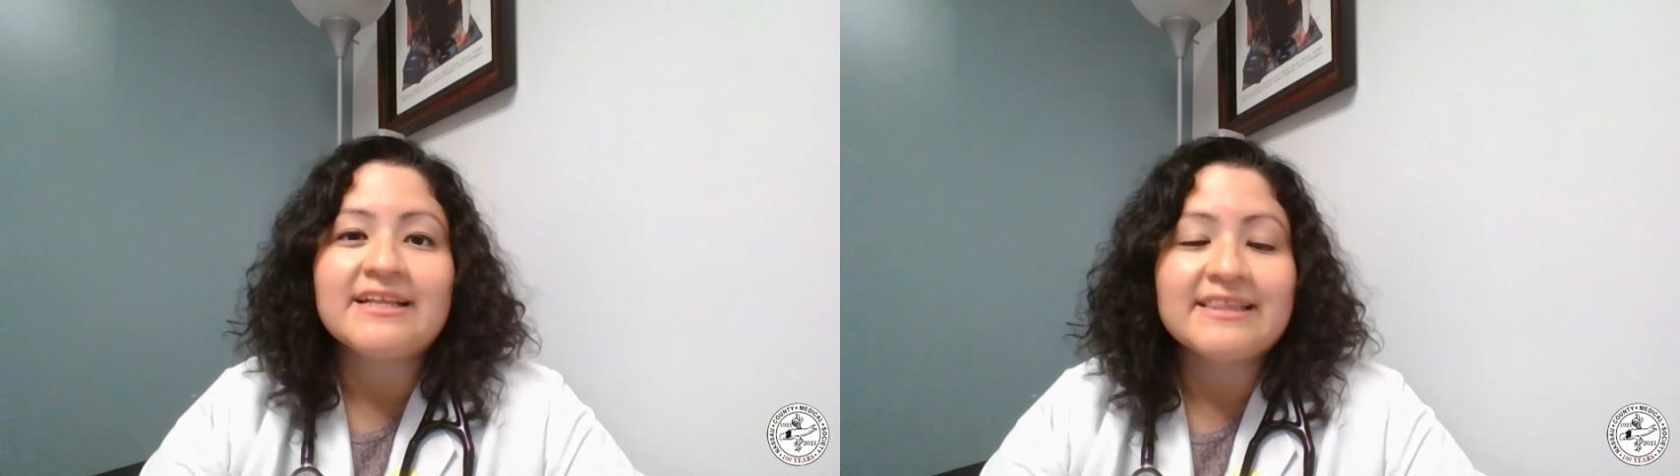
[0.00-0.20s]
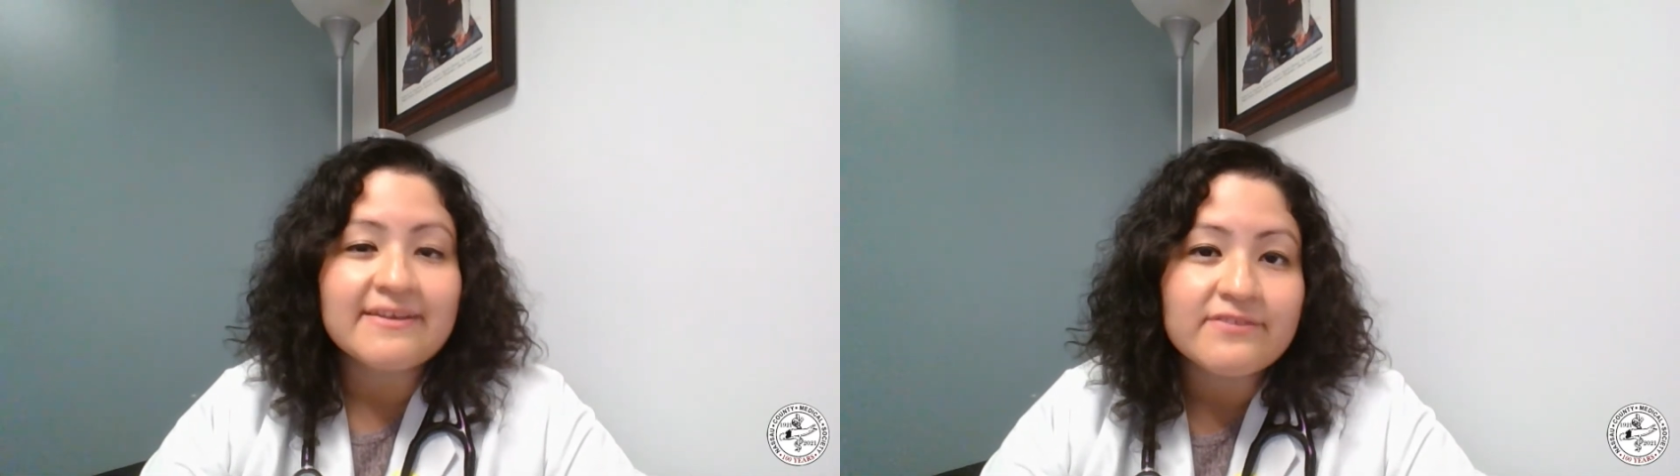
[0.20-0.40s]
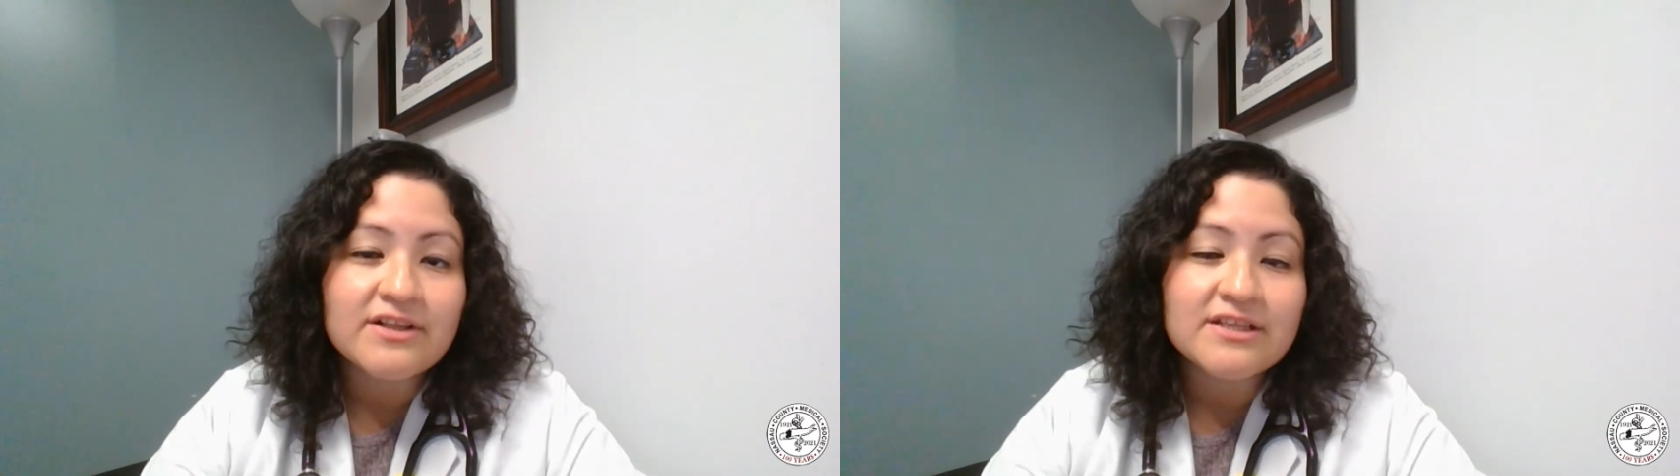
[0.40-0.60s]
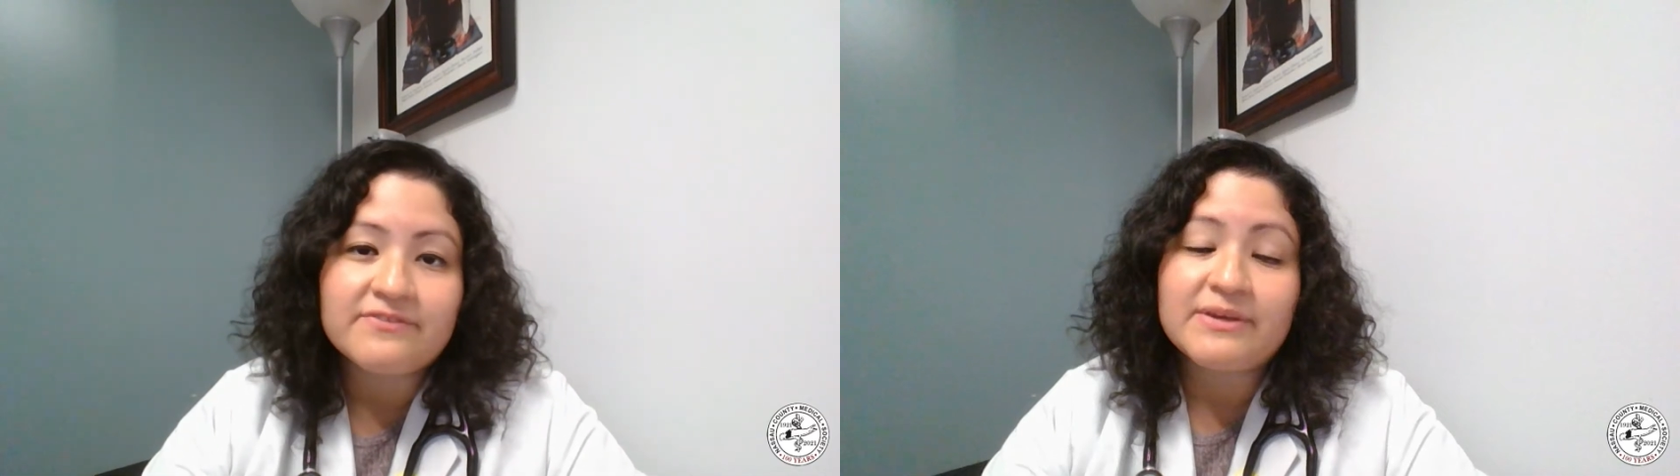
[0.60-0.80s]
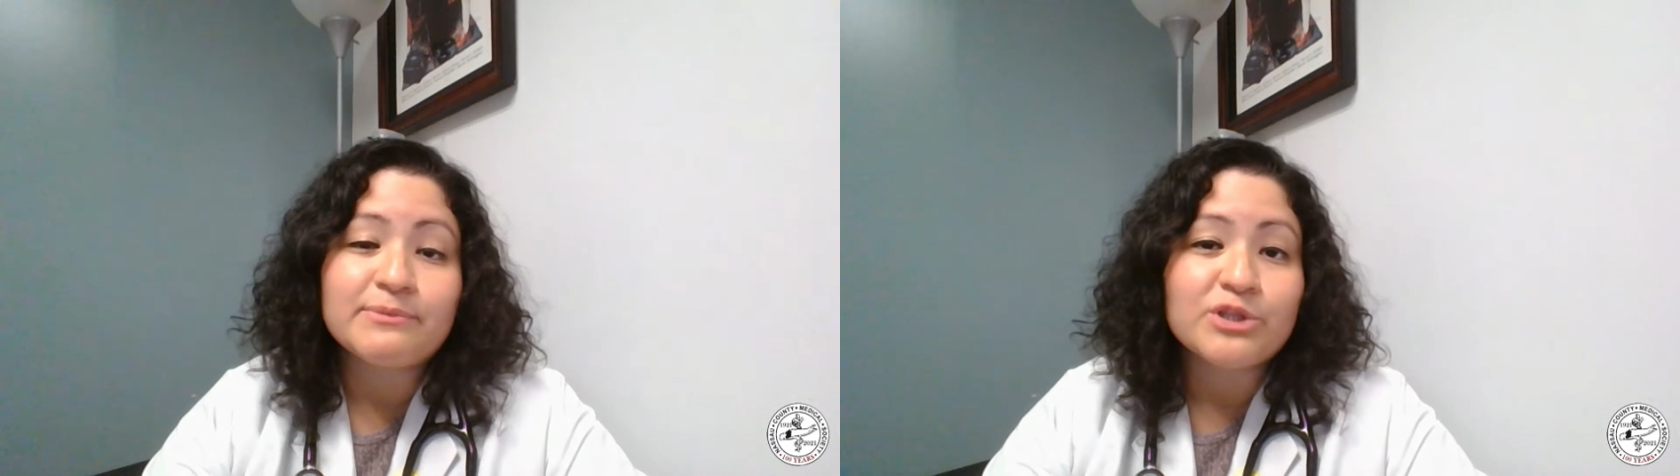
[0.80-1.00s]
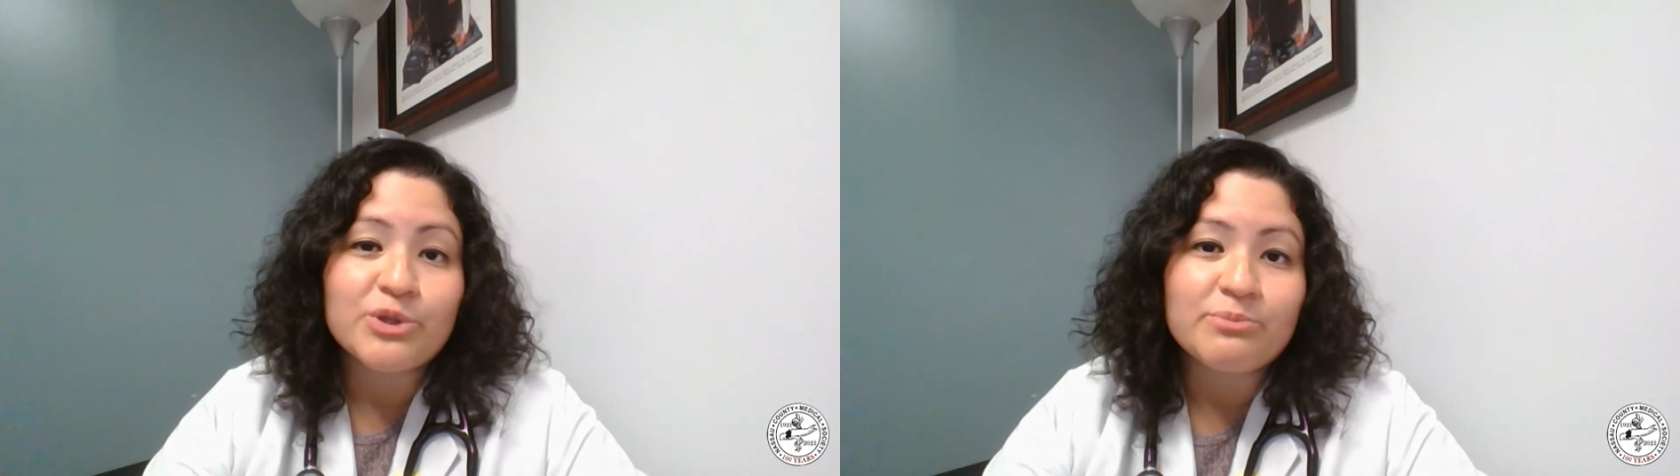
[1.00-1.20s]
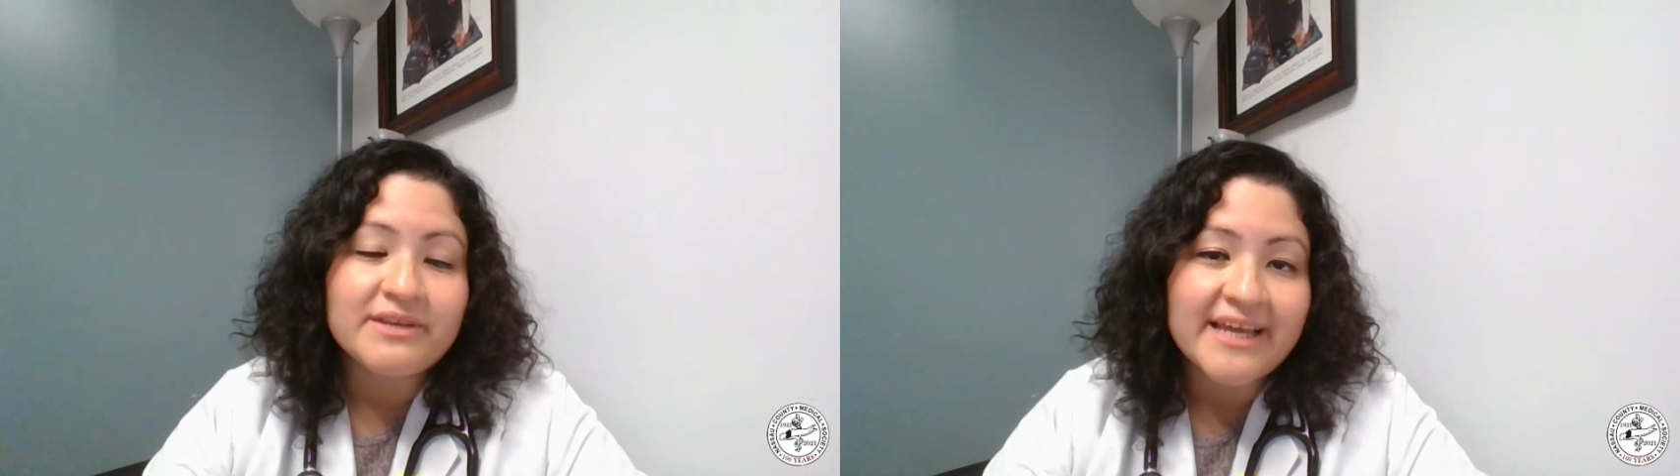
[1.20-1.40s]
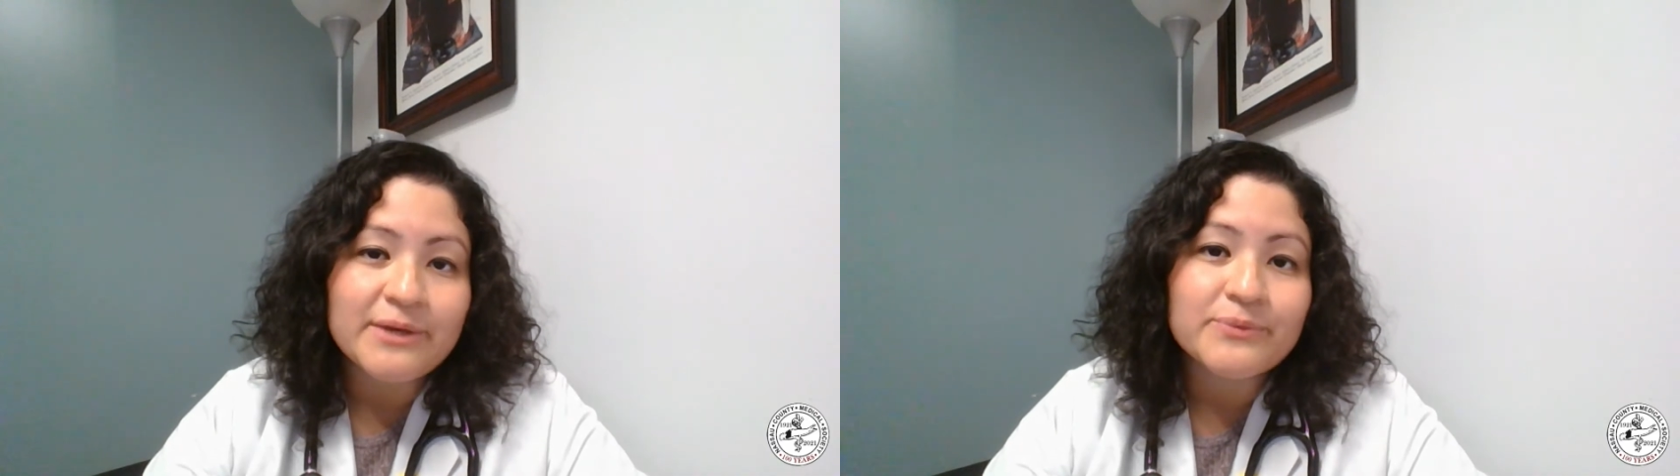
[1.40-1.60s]
level of
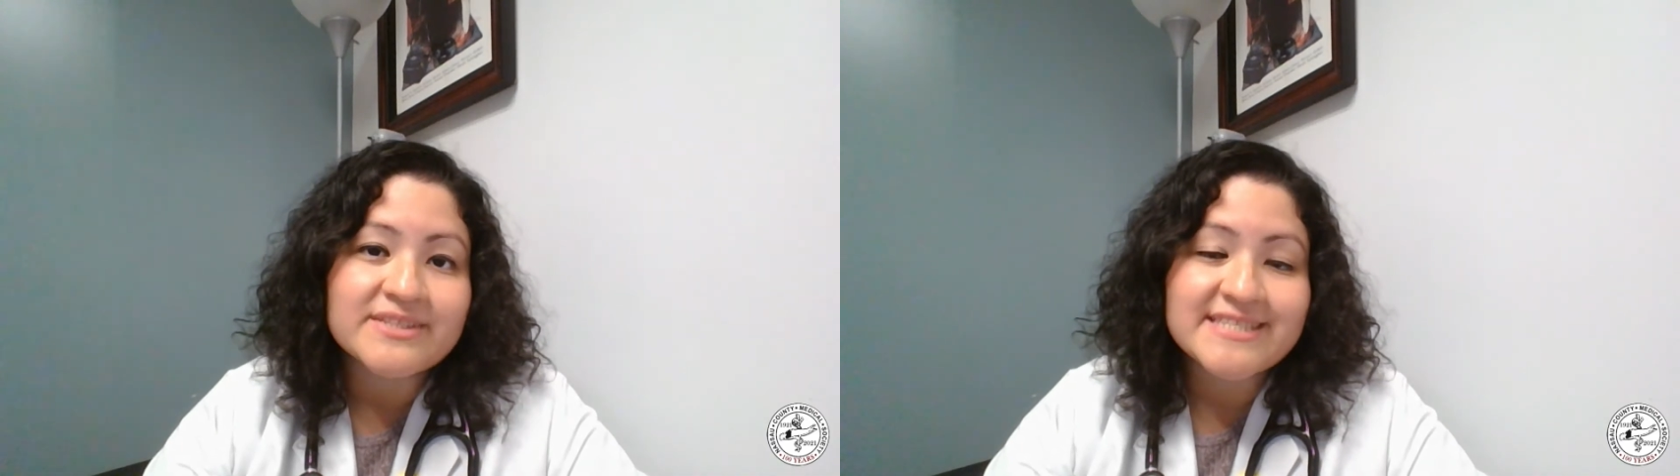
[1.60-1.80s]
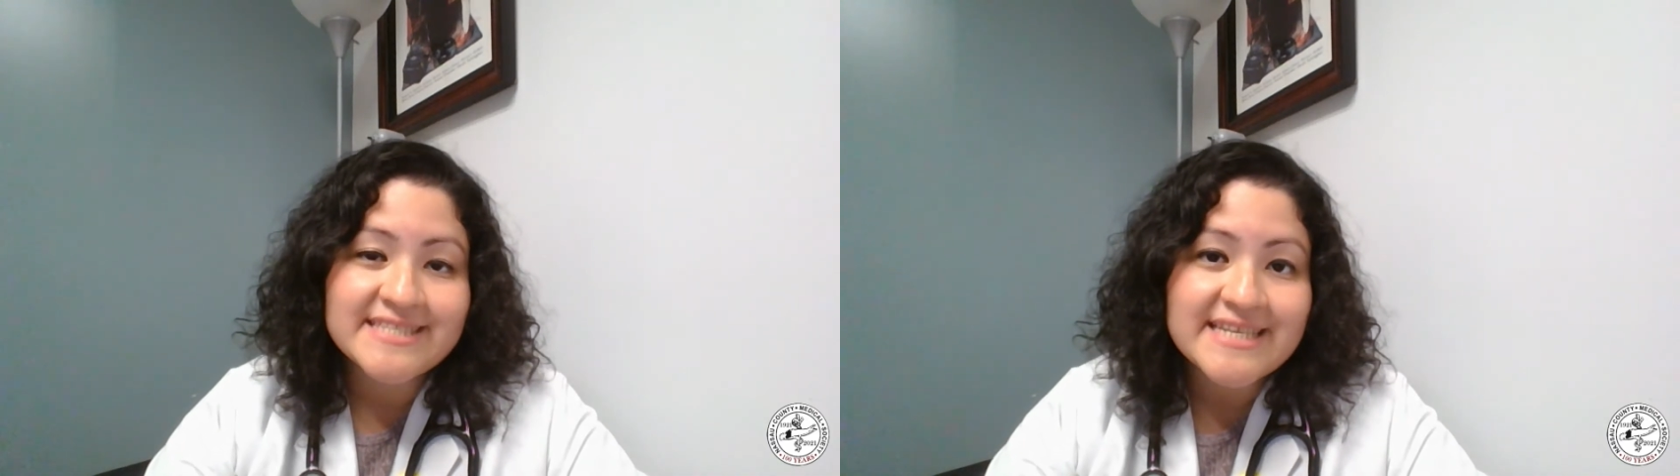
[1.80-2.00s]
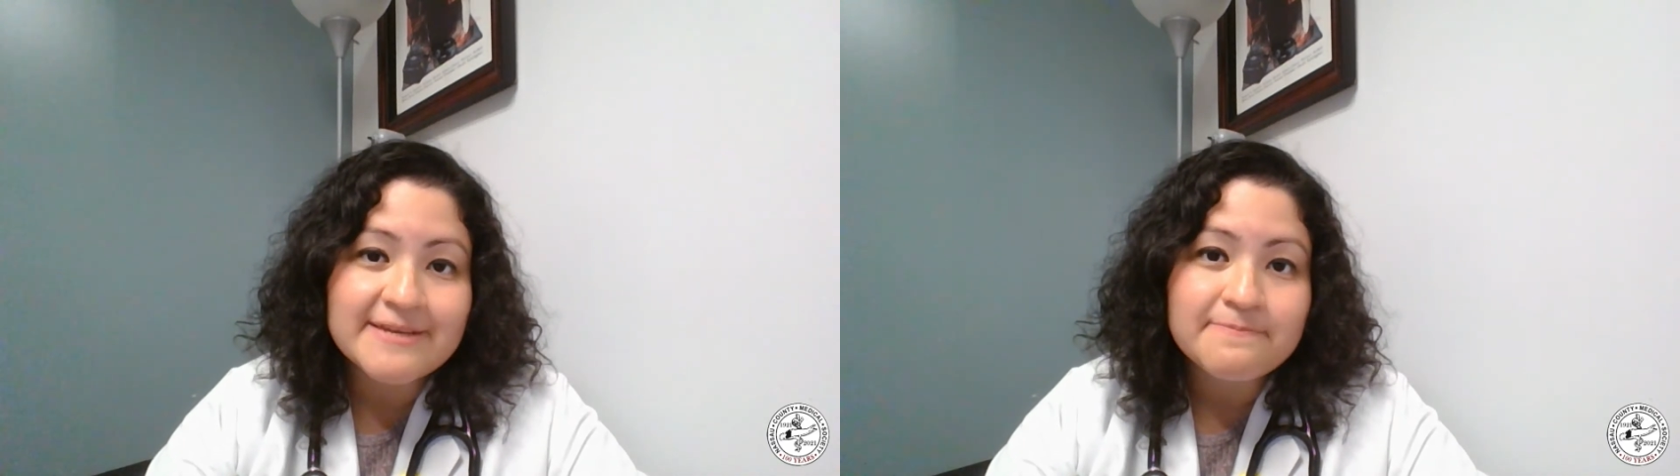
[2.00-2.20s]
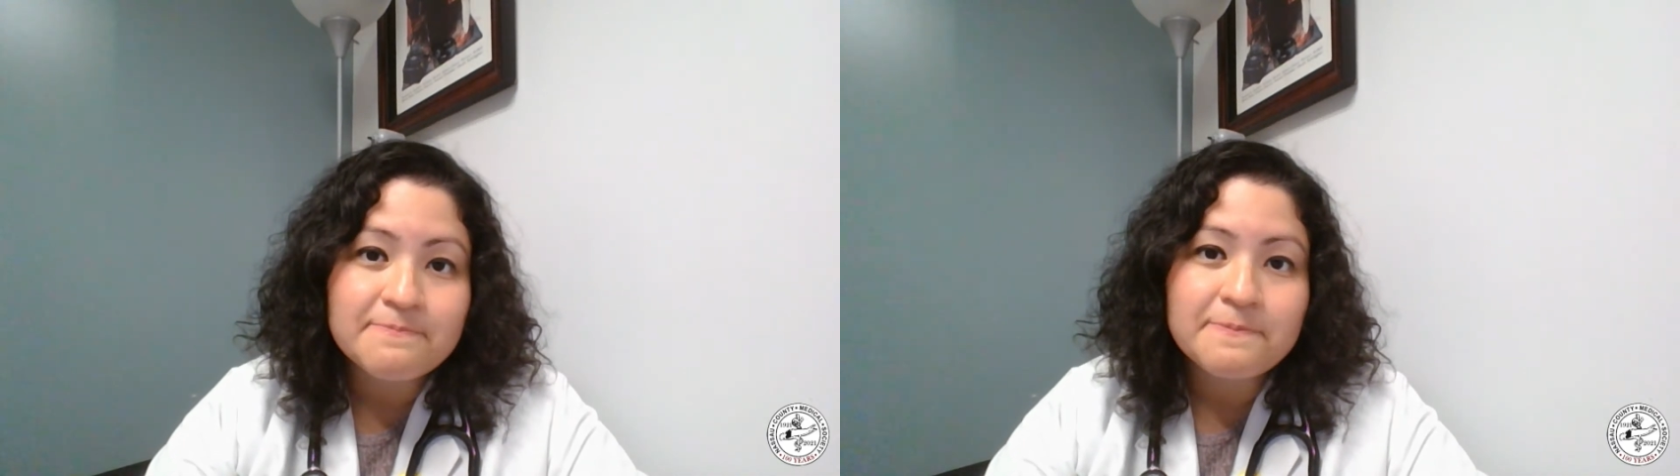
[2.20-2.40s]
hemoglobin A1C.